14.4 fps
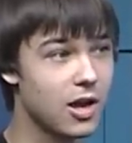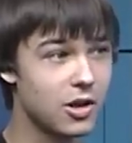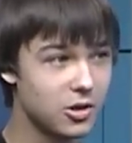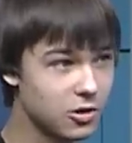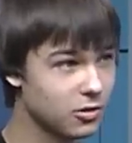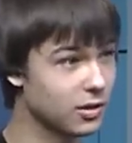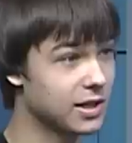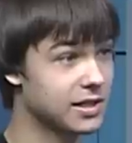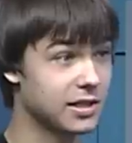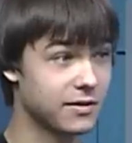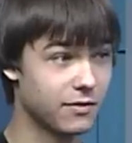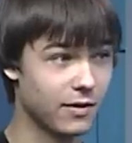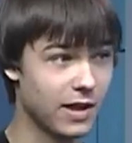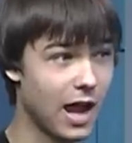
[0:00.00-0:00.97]
new
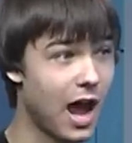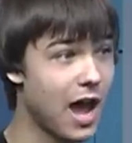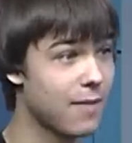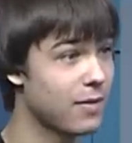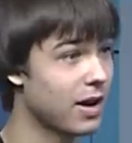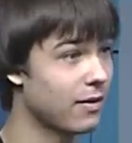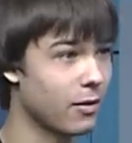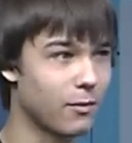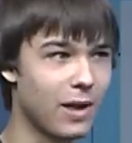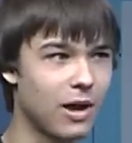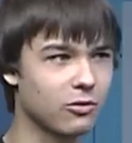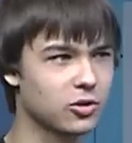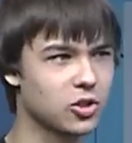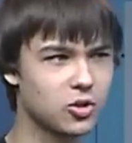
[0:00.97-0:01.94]
listings for the iPad,
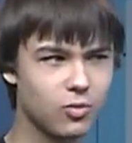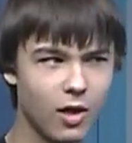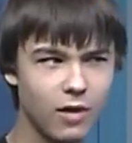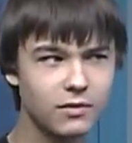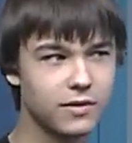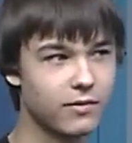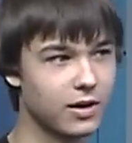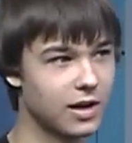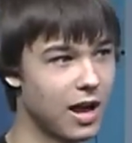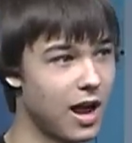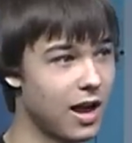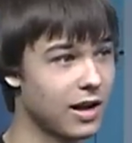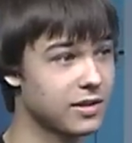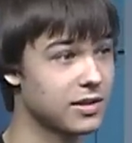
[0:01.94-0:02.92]
about 12 different
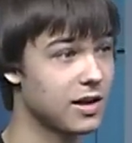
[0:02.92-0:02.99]
kinds.